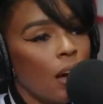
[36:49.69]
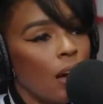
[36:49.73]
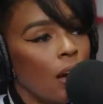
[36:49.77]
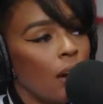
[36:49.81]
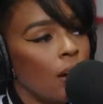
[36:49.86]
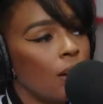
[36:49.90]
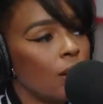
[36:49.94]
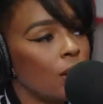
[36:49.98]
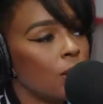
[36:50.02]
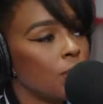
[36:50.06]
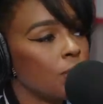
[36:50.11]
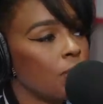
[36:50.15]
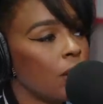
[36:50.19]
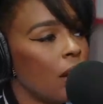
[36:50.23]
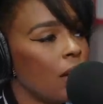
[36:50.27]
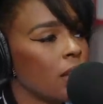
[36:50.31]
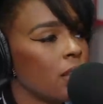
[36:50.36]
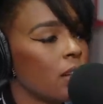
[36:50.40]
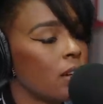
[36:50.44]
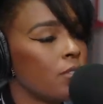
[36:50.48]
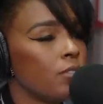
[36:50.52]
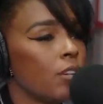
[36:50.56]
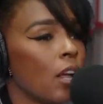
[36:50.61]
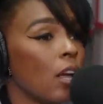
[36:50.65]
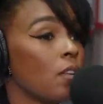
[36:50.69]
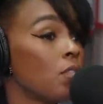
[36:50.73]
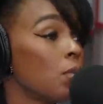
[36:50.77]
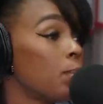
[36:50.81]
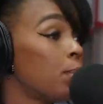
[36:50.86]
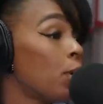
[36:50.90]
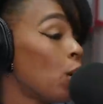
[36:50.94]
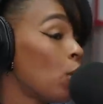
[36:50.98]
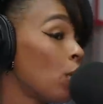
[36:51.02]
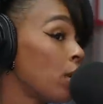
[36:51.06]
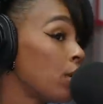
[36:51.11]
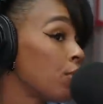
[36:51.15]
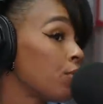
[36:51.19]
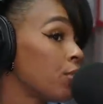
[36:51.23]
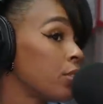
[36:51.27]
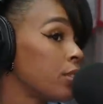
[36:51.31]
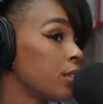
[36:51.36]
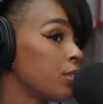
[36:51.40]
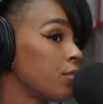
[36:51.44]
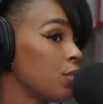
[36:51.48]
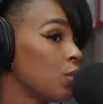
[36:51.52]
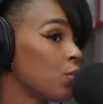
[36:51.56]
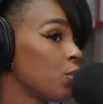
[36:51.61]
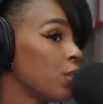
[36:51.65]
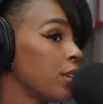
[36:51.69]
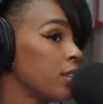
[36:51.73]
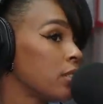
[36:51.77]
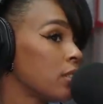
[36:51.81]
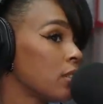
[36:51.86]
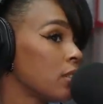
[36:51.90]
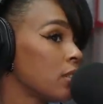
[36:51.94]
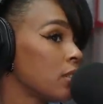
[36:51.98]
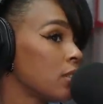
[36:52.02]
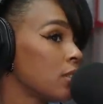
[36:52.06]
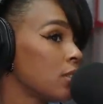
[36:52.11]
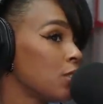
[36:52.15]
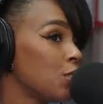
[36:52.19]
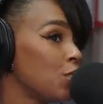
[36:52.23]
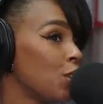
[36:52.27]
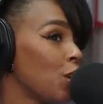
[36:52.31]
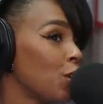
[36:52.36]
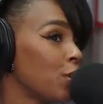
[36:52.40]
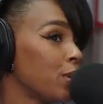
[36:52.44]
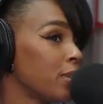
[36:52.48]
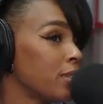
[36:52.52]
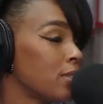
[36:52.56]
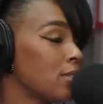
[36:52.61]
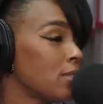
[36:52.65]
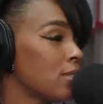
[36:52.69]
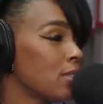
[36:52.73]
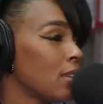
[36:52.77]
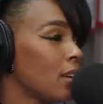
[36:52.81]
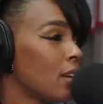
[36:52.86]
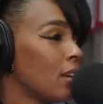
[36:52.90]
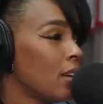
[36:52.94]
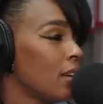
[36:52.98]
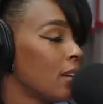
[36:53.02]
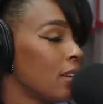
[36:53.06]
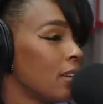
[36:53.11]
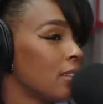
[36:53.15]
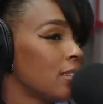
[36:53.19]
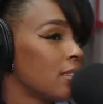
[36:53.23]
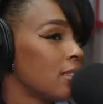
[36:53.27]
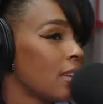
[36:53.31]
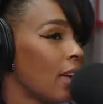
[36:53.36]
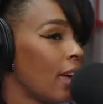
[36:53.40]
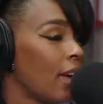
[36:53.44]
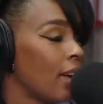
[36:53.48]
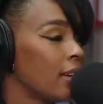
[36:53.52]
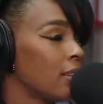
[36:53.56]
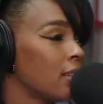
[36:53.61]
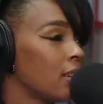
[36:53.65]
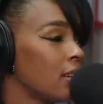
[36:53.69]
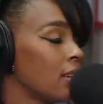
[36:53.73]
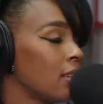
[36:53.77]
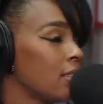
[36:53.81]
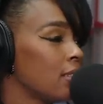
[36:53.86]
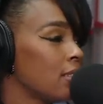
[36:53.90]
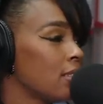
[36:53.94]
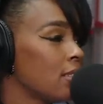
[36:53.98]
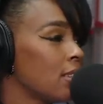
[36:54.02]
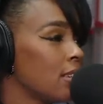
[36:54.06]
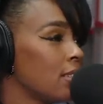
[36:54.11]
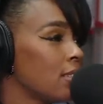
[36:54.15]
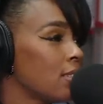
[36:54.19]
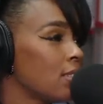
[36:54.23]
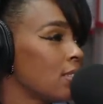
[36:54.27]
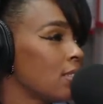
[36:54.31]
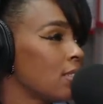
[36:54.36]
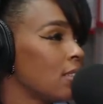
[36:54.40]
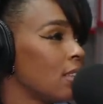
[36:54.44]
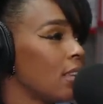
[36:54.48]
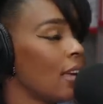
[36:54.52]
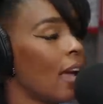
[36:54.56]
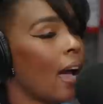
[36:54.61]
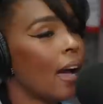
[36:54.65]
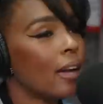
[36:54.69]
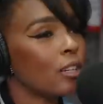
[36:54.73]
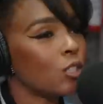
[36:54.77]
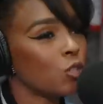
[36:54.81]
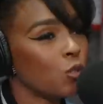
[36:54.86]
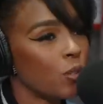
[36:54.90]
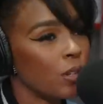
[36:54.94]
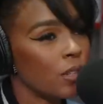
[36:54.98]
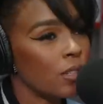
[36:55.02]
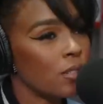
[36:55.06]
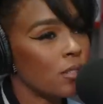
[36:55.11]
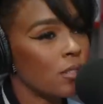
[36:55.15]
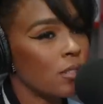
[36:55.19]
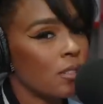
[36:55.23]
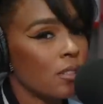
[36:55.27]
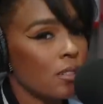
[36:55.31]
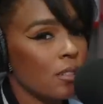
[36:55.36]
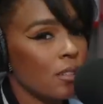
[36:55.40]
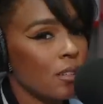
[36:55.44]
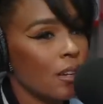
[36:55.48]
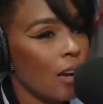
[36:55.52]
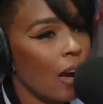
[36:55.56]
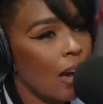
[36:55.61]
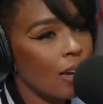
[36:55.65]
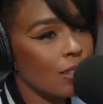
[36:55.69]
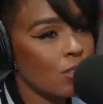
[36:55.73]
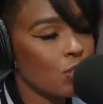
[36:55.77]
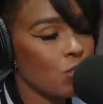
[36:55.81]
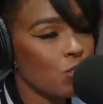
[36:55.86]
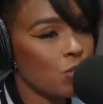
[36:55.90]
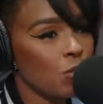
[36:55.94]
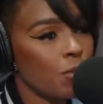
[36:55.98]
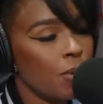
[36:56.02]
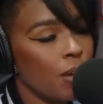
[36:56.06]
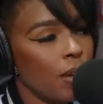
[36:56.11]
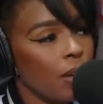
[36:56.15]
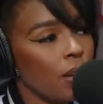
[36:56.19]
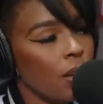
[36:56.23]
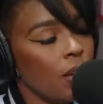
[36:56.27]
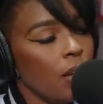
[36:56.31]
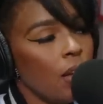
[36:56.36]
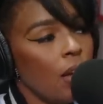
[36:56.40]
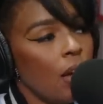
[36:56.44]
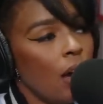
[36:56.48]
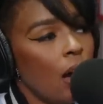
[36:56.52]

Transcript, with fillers: Um, I love David Bowie for different mm-hmm. reasons. You know, his his and his his theatrics and costuming.